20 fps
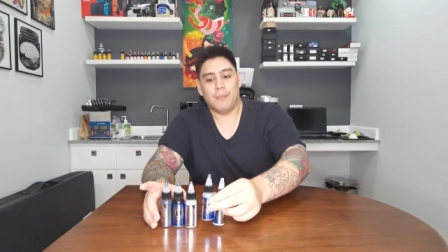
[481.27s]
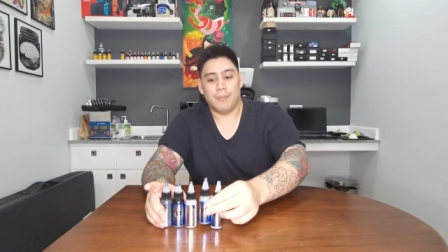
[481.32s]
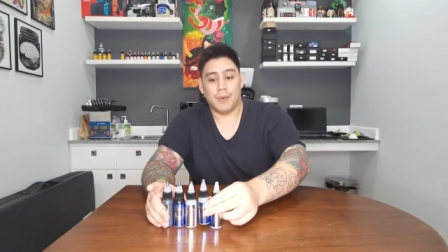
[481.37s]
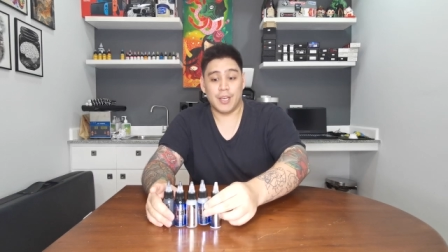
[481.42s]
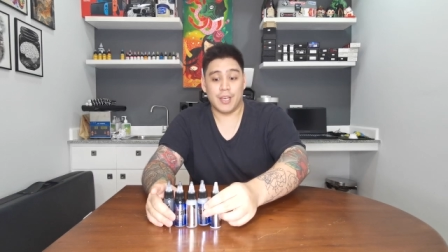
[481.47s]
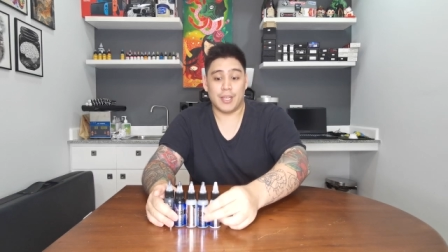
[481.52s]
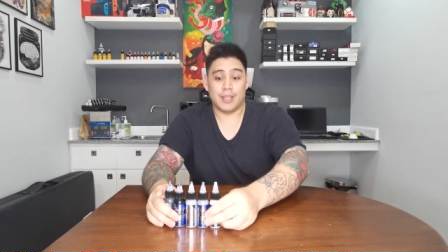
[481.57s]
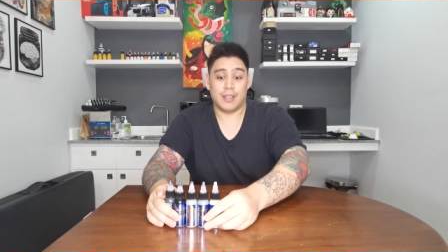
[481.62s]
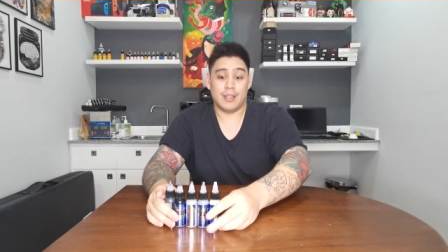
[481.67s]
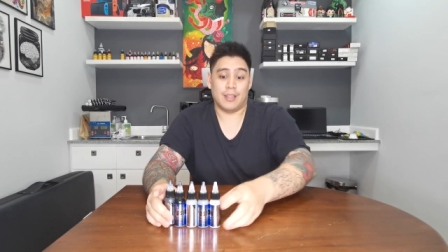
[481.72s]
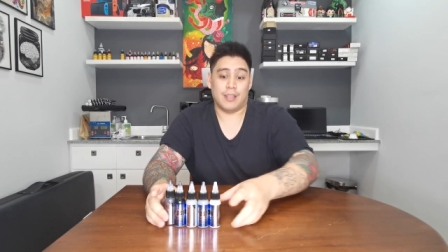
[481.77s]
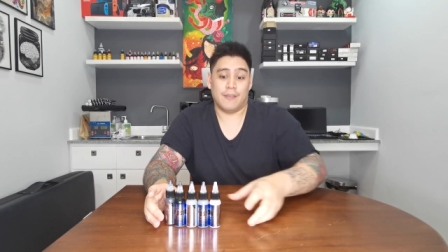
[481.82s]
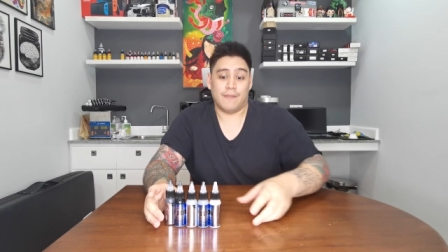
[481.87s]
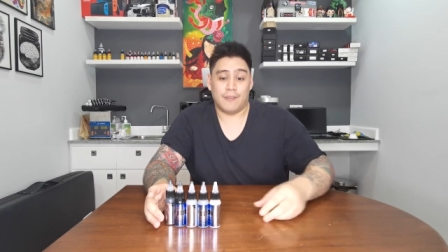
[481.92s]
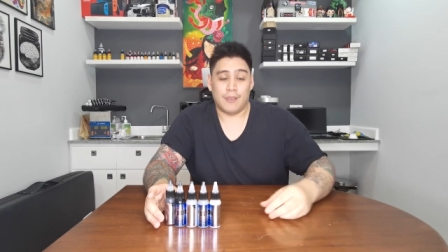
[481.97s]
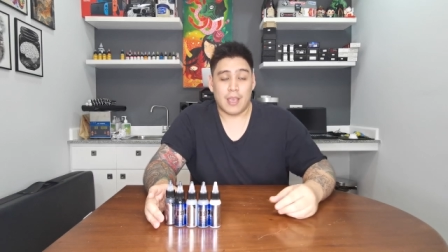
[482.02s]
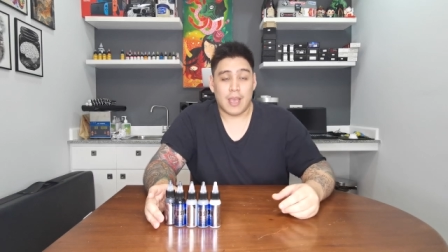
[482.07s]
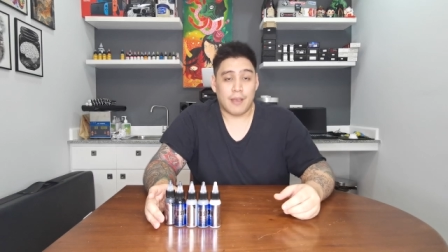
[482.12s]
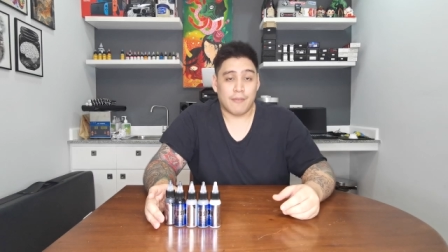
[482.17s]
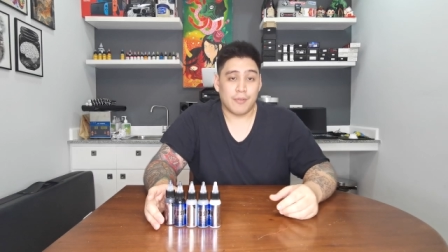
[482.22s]
But if
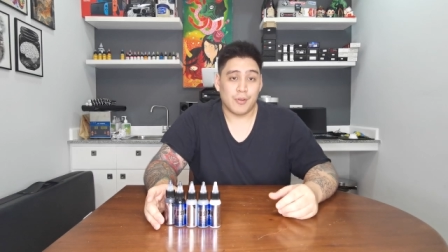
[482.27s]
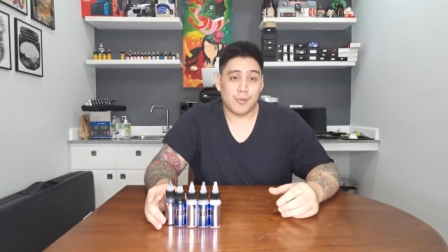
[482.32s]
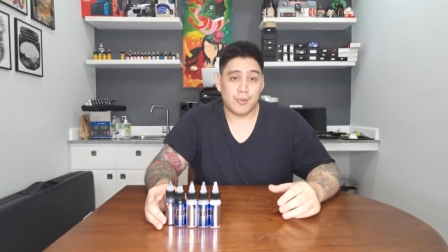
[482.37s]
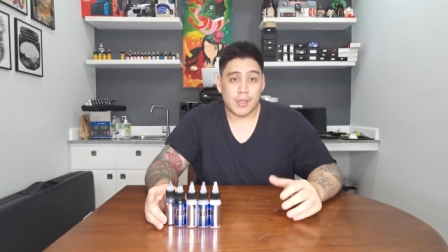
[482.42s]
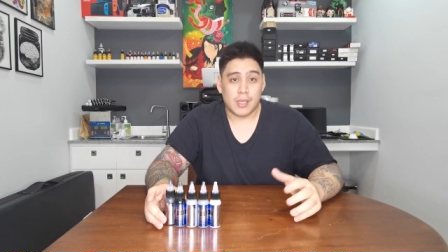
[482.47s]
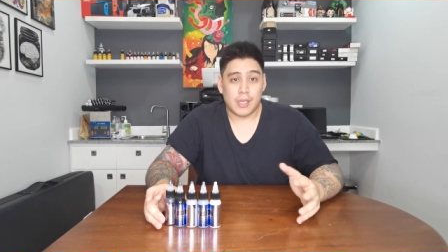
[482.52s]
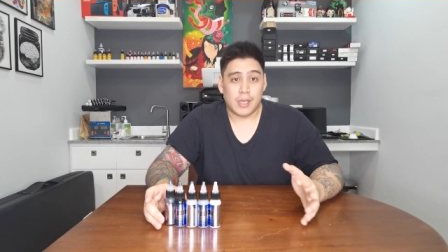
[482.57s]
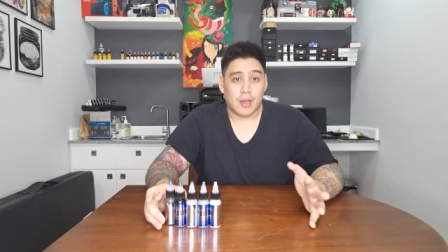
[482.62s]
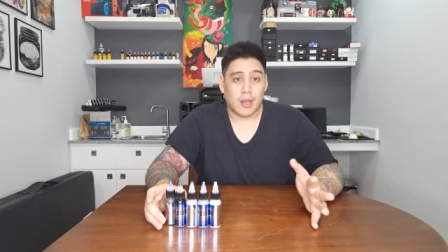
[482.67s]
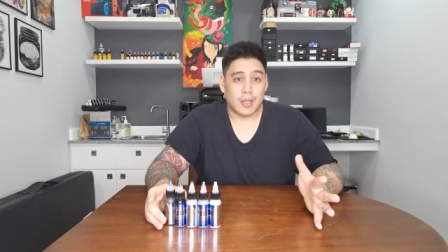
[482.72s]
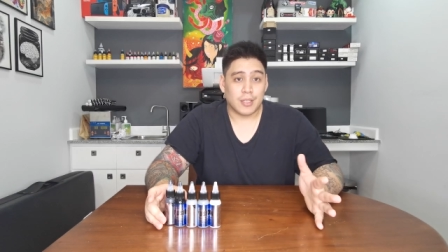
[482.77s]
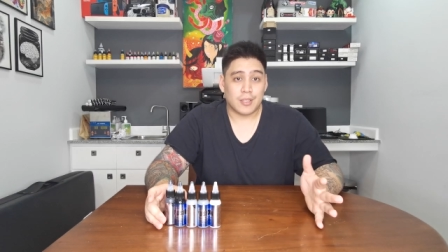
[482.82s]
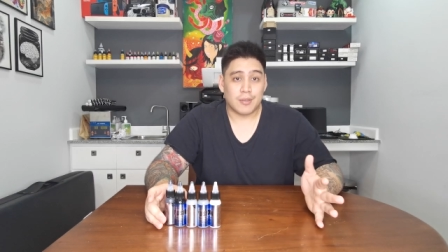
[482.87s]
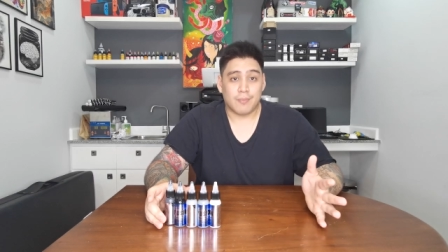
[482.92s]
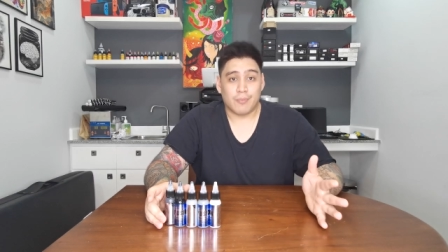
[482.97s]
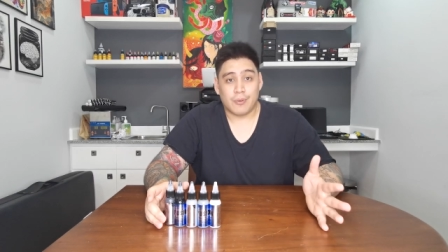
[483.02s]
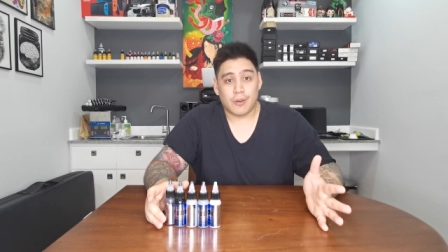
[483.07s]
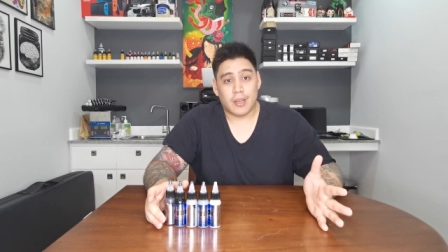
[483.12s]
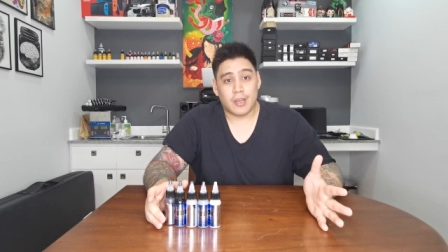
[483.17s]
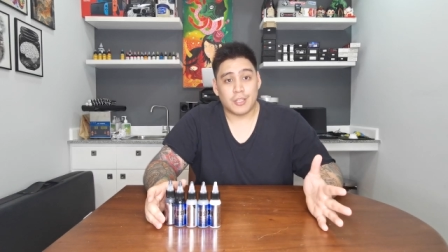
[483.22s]
you have a really awesome
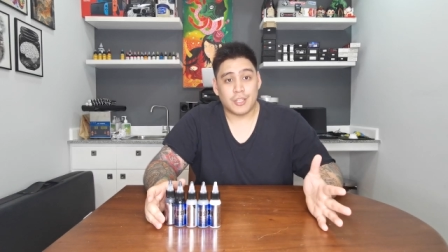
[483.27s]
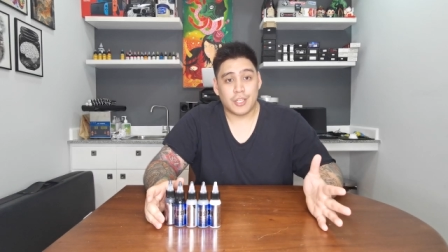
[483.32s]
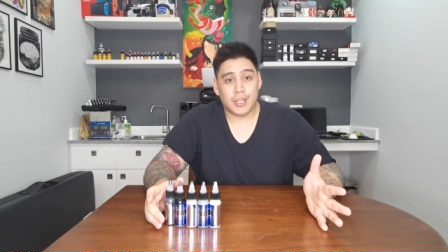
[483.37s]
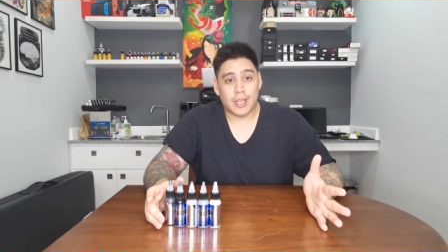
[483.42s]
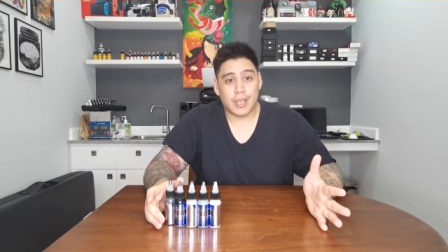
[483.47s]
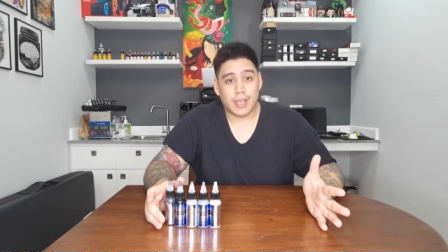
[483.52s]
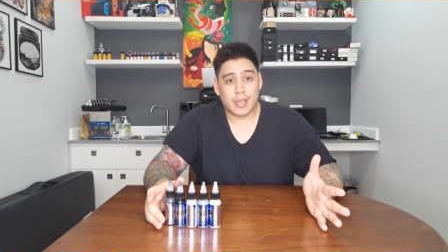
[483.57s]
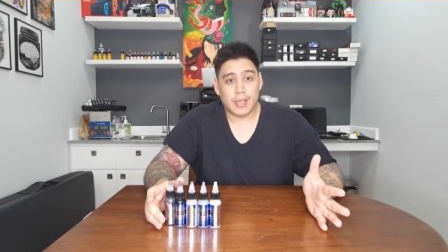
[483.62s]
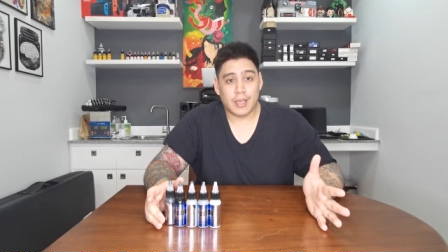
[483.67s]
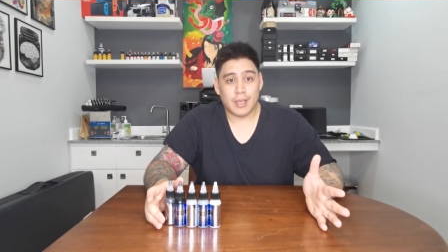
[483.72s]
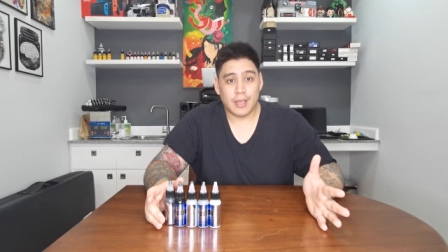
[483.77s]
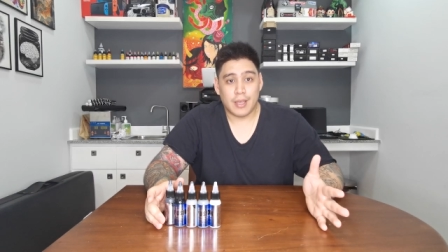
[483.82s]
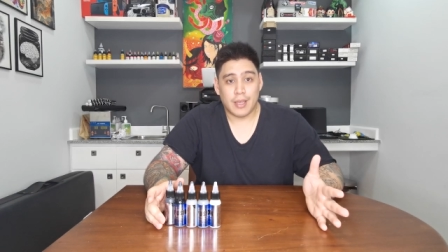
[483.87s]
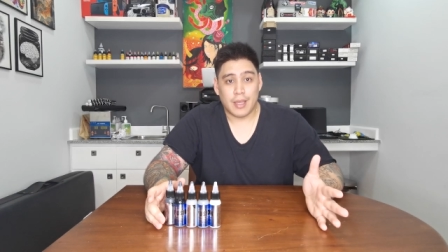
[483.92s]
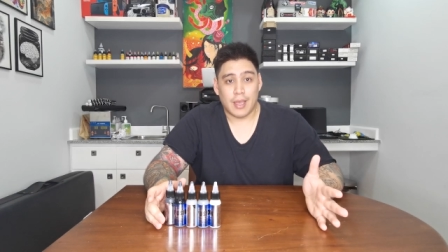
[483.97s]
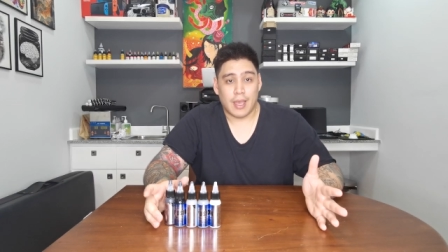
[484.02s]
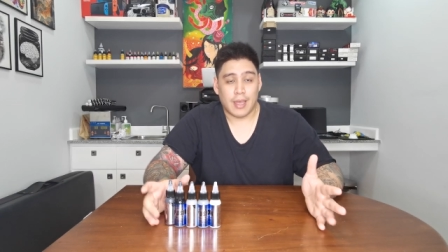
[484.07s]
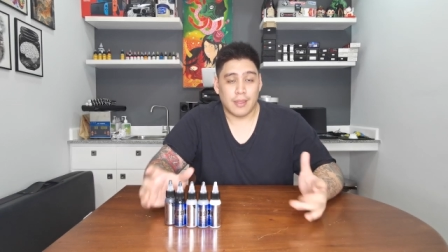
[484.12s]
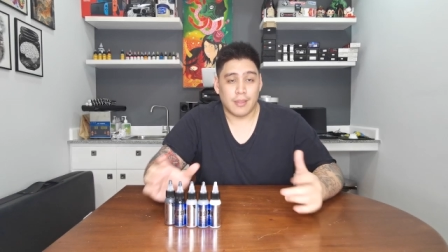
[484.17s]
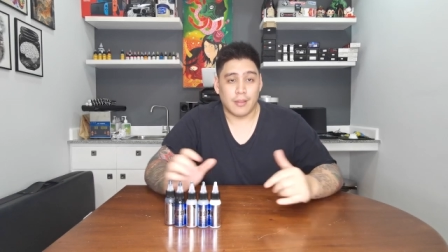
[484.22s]
project
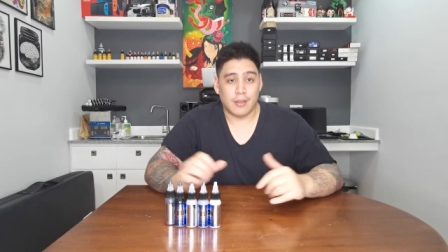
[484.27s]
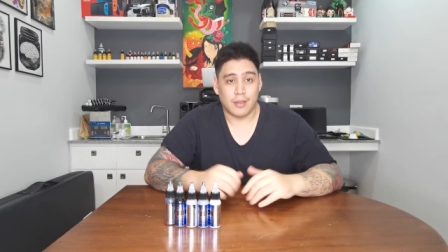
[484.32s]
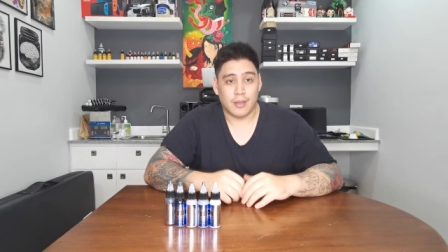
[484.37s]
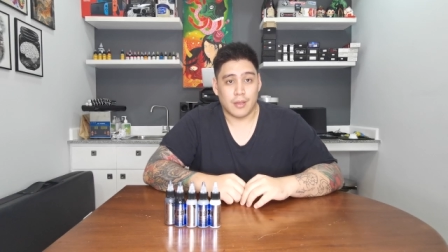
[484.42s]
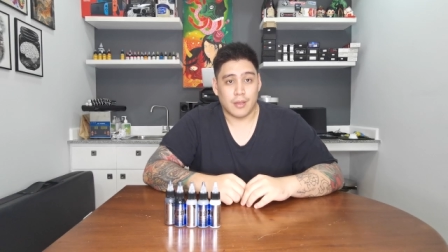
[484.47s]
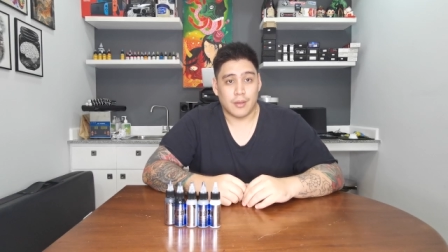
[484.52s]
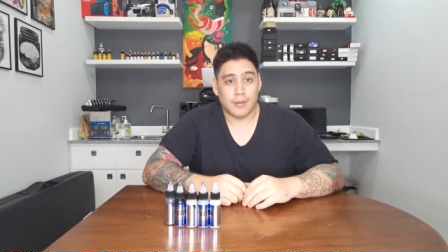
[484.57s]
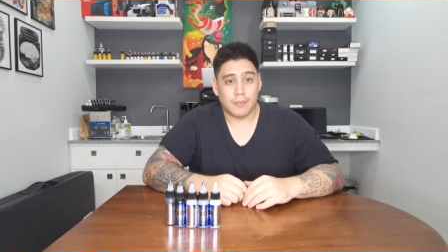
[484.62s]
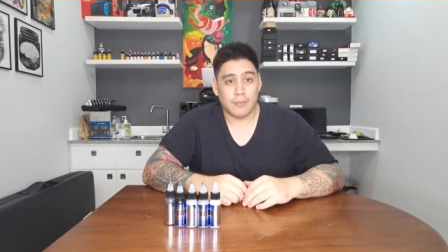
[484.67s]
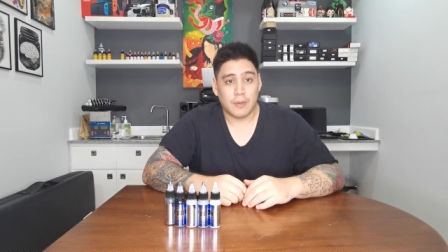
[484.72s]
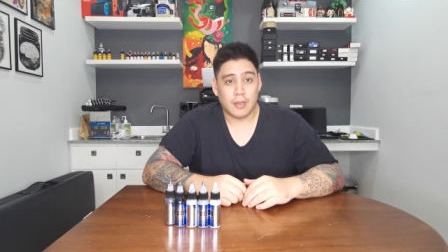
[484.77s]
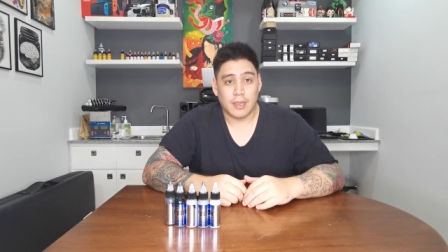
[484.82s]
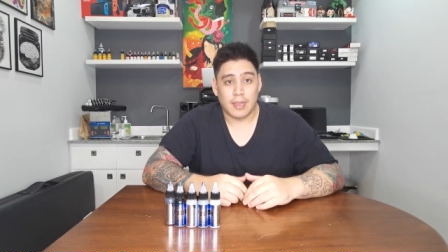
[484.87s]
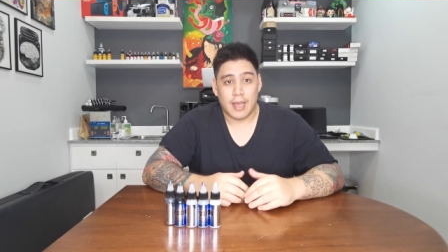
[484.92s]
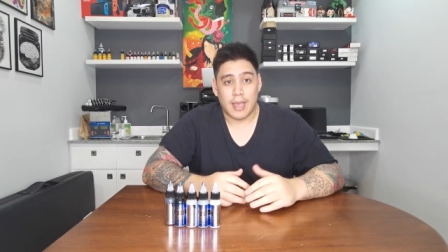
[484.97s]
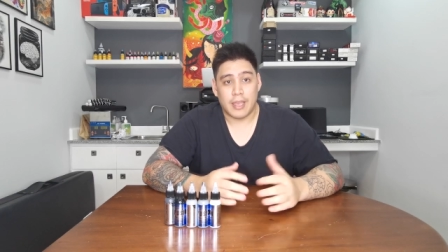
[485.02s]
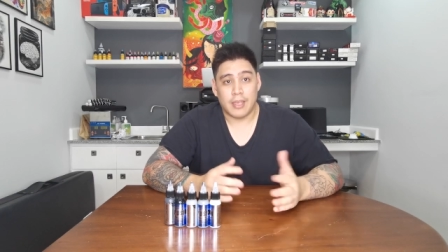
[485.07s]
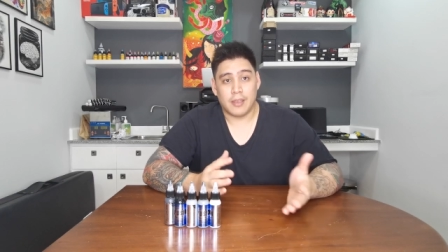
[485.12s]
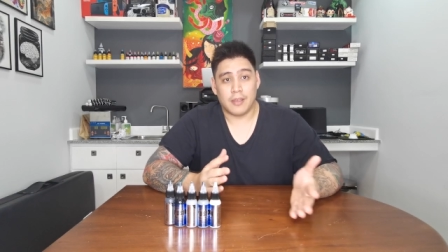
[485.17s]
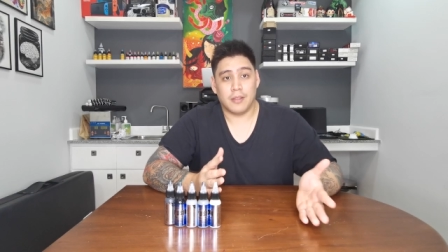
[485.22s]
and the
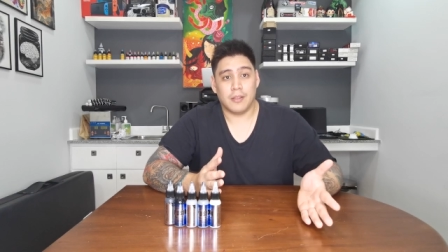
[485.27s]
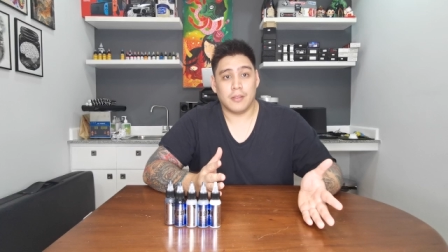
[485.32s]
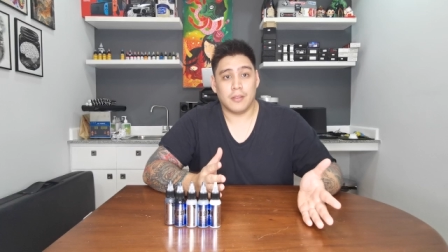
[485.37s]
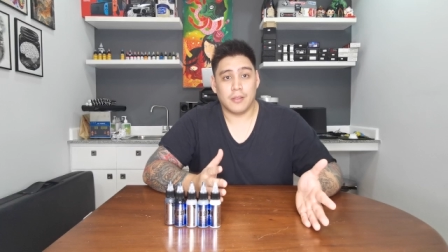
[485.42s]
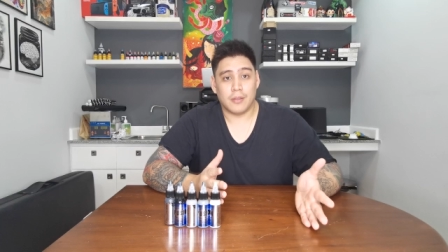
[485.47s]
client